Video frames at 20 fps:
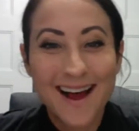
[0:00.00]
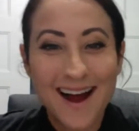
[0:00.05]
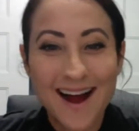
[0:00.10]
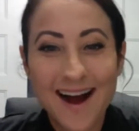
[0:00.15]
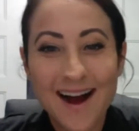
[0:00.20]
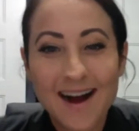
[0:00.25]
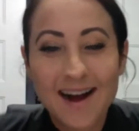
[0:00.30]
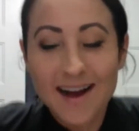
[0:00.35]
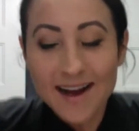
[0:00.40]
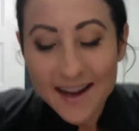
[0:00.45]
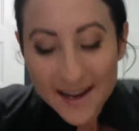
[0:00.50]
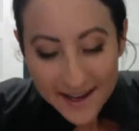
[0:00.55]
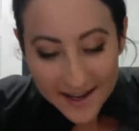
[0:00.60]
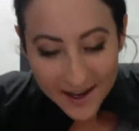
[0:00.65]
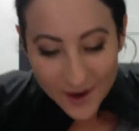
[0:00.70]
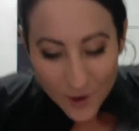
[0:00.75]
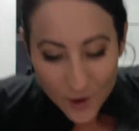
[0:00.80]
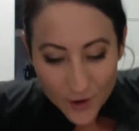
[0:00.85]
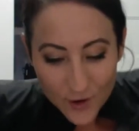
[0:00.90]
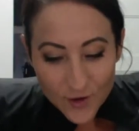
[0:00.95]
I
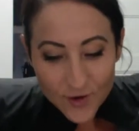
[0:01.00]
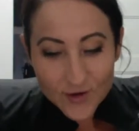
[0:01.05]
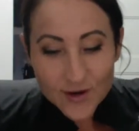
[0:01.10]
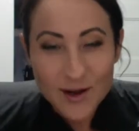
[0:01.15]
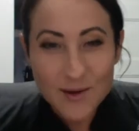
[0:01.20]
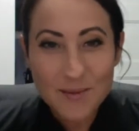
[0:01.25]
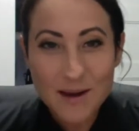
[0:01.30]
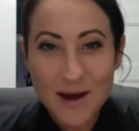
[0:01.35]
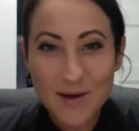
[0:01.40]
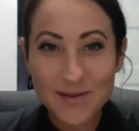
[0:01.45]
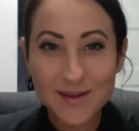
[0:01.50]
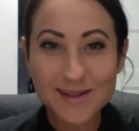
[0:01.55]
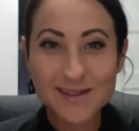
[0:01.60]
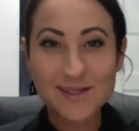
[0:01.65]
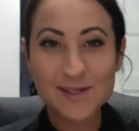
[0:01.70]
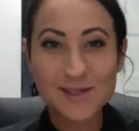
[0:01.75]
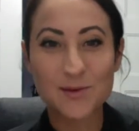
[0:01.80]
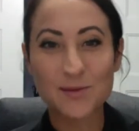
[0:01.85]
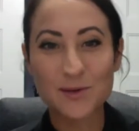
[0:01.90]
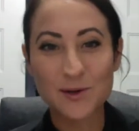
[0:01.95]
heard about
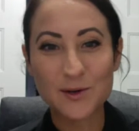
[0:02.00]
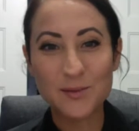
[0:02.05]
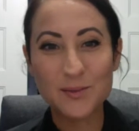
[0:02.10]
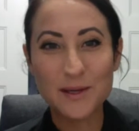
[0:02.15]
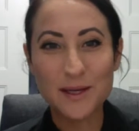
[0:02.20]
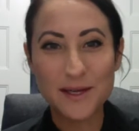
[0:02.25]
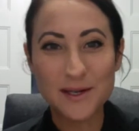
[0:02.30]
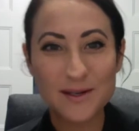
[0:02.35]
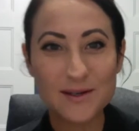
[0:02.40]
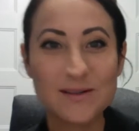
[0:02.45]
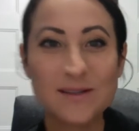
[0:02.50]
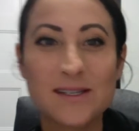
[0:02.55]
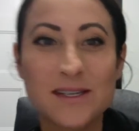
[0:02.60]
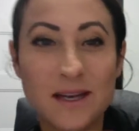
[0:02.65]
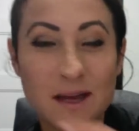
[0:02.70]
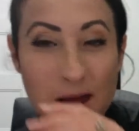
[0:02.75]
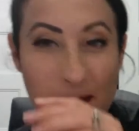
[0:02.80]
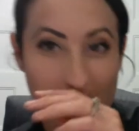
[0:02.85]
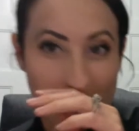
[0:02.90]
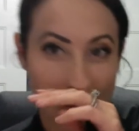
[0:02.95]
this group years
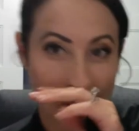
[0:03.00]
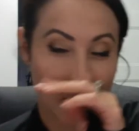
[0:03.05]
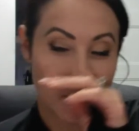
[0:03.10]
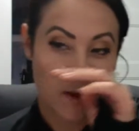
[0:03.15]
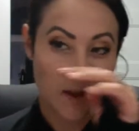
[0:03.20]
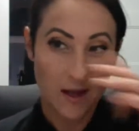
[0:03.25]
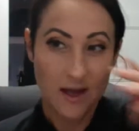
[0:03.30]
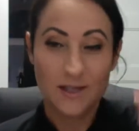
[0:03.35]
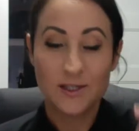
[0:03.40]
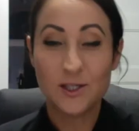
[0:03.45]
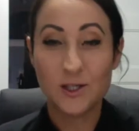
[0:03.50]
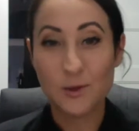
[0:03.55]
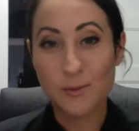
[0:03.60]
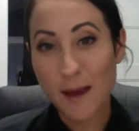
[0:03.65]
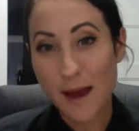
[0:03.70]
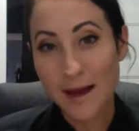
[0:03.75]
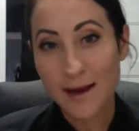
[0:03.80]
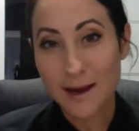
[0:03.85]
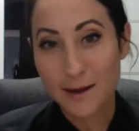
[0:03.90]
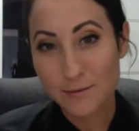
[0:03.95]
ago. Too
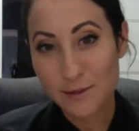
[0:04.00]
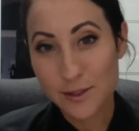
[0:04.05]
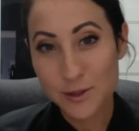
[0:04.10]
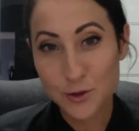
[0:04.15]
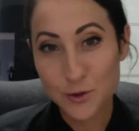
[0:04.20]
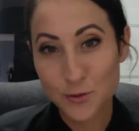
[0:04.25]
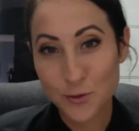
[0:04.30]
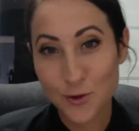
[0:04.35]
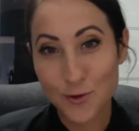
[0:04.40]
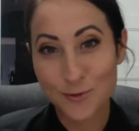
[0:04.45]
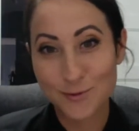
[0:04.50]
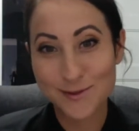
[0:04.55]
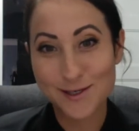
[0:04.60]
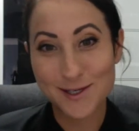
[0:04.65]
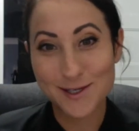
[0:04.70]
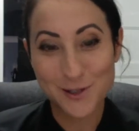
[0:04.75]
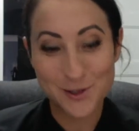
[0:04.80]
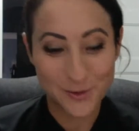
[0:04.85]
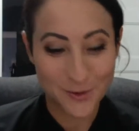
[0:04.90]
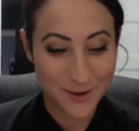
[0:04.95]
bad I was too old
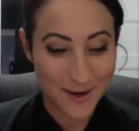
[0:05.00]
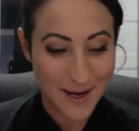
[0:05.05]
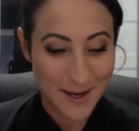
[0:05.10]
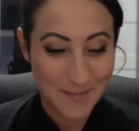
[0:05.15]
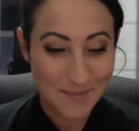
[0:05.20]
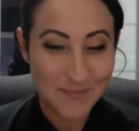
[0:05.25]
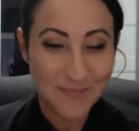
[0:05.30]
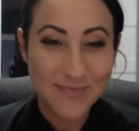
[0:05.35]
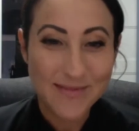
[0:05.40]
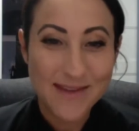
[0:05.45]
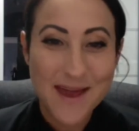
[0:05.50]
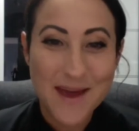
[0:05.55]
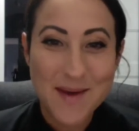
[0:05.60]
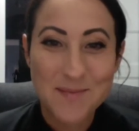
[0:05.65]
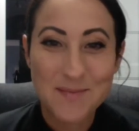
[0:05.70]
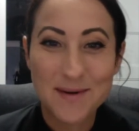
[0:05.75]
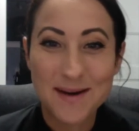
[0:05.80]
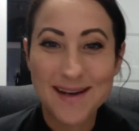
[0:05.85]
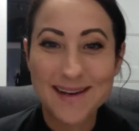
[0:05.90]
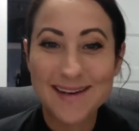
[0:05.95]
to join,
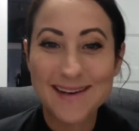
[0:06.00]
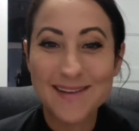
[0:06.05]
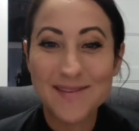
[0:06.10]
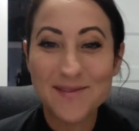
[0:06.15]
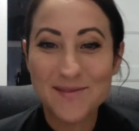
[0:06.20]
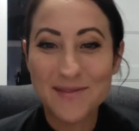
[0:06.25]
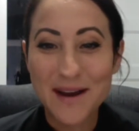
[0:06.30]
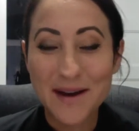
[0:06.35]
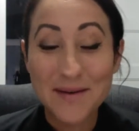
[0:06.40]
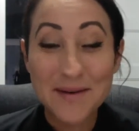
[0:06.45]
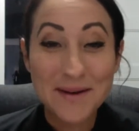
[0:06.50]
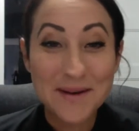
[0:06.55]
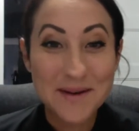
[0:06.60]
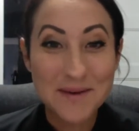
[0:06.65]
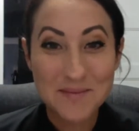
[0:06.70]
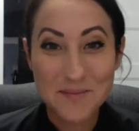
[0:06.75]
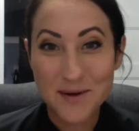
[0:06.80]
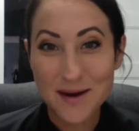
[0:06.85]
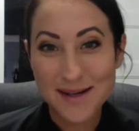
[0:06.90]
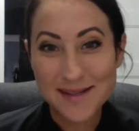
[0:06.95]
but very
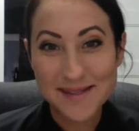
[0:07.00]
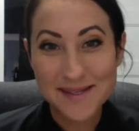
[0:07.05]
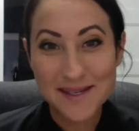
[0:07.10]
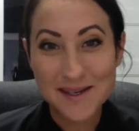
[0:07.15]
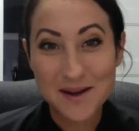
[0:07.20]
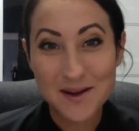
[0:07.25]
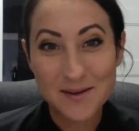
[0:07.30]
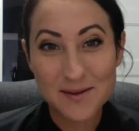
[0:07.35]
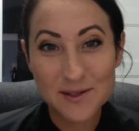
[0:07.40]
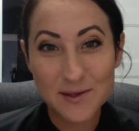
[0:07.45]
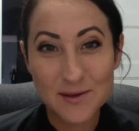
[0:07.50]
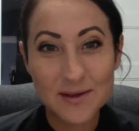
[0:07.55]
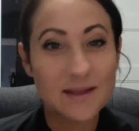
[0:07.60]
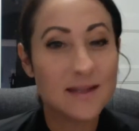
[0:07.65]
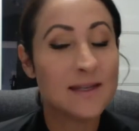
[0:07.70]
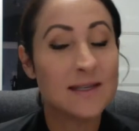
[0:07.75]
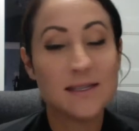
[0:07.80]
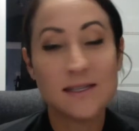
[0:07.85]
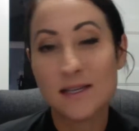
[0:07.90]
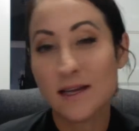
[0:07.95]
impressed that y'all are doing
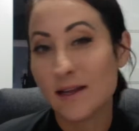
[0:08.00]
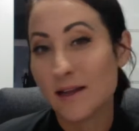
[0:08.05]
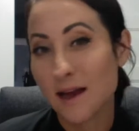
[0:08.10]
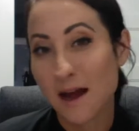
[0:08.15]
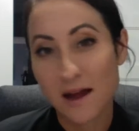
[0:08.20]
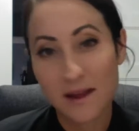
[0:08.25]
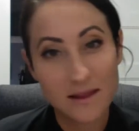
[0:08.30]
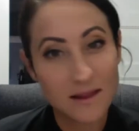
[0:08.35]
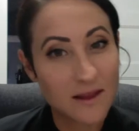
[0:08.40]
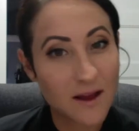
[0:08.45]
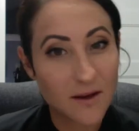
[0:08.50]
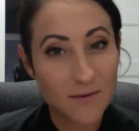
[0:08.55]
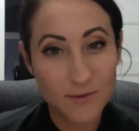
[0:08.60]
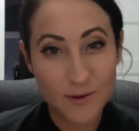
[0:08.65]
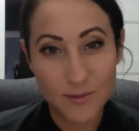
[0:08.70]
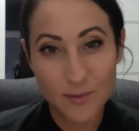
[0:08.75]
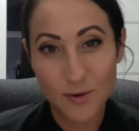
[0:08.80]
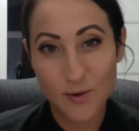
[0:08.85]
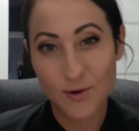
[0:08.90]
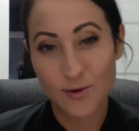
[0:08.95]
this. Love
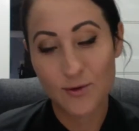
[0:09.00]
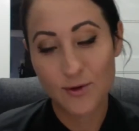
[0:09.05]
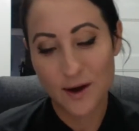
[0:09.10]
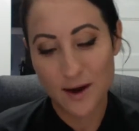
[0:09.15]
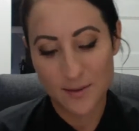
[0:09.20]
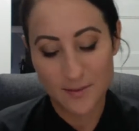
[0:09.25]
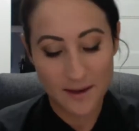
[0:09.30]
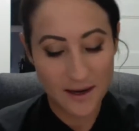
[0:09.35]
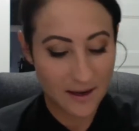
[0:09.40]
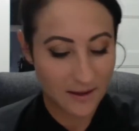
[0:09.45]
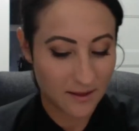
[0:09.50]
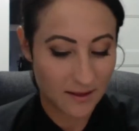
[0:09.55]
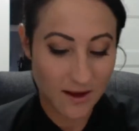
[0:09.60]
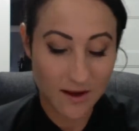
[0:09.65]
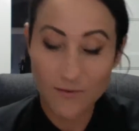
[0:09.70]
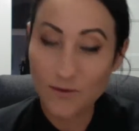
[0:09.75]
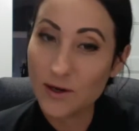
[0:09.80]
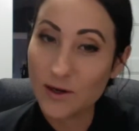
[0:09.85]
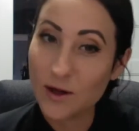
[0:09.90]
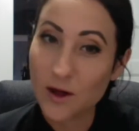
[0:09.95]
the program and I
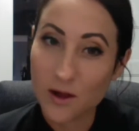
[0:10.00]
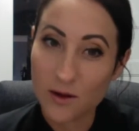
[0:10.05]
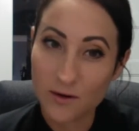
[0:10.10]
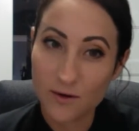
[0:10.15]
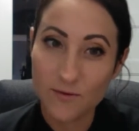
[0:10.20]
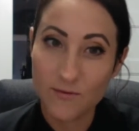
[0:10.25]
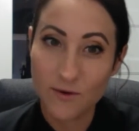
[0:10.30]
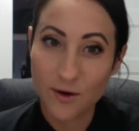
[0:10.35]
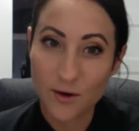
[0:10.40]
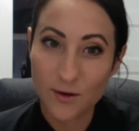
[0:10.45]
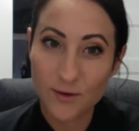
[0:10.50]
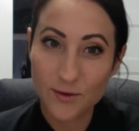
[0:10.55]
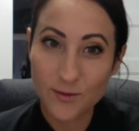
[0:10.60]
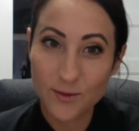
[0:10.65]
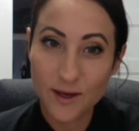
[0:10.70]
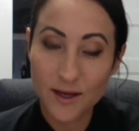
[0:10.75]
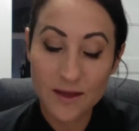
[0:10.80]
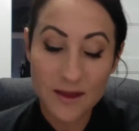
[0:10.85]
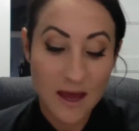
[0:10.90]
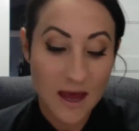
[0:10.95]
love what y'all are involved
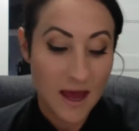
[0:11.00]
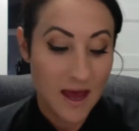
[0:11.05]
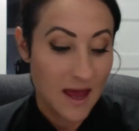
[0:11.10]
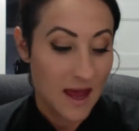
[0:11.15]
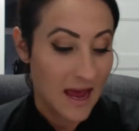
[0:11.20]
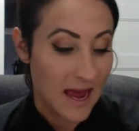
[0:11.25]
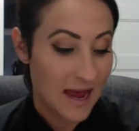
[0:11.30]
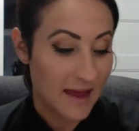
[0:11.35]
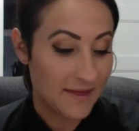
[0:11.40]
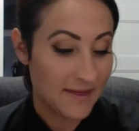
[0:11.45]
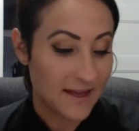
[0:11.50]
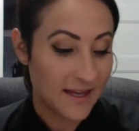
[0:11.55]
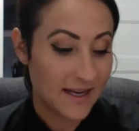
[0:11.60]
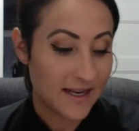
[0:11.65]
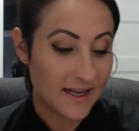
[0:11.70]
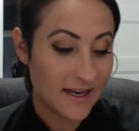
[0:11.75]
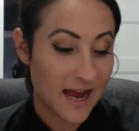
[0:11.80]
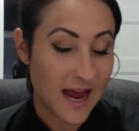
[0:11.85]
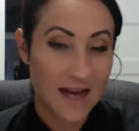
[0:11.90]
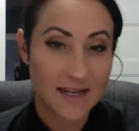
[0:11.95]
with and that
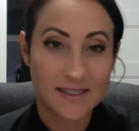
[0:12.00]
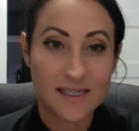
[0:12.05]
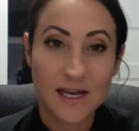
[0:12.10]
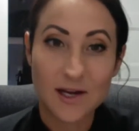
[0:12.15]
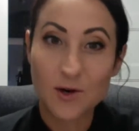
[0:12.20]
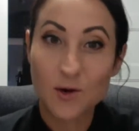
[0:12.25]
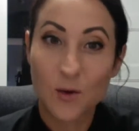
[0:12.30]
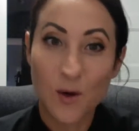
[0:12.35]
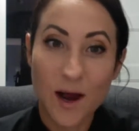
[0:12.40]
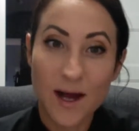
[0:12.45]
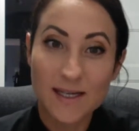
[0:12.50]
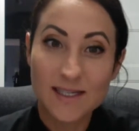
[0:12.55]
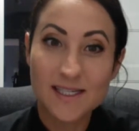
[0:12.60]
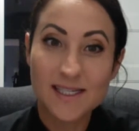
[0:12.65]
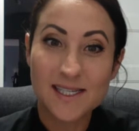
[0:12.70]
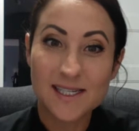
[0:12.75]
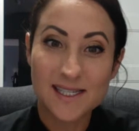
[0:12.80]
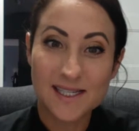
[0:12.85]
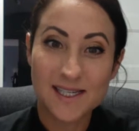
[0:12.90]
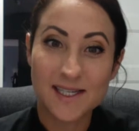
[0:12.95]
it has a
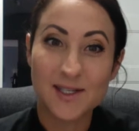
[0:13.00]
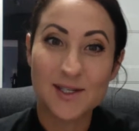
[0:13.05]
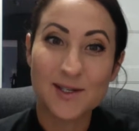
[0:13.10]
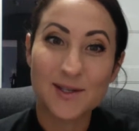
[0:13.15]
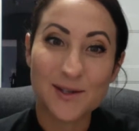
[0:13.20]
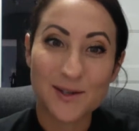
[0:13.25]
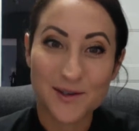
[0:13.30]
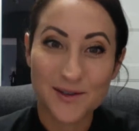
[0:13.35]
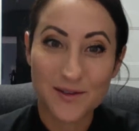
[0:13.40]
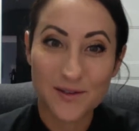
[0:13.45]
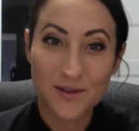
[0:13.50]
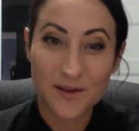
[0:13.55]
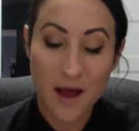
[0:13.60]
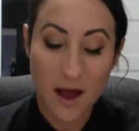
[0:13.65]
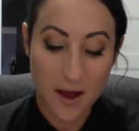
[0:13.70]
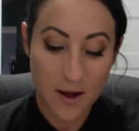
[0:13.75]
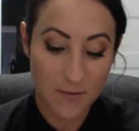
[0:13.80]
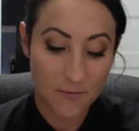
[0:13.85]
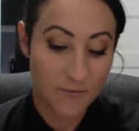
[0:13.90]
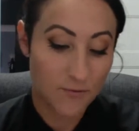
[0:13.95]
Christ-centered
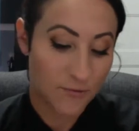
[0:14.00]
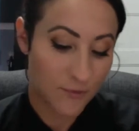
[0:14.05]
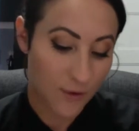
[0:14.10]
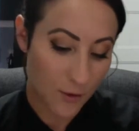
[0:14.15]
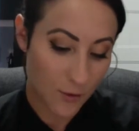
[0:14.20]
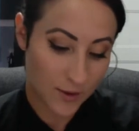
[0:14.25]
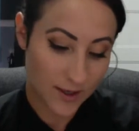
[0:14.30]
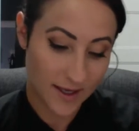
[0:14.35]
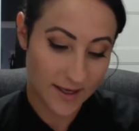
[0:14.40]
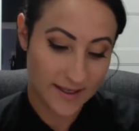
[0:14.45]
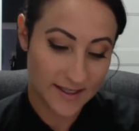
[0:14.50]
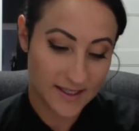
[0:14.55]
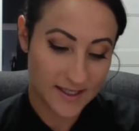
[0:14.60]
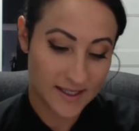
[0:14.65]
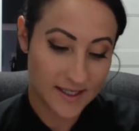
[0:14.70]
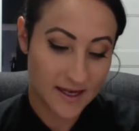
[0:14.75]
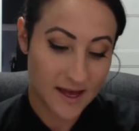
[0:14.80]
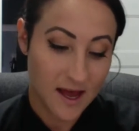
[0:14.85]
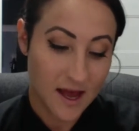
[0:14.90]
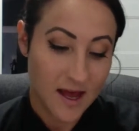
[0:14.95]
focus.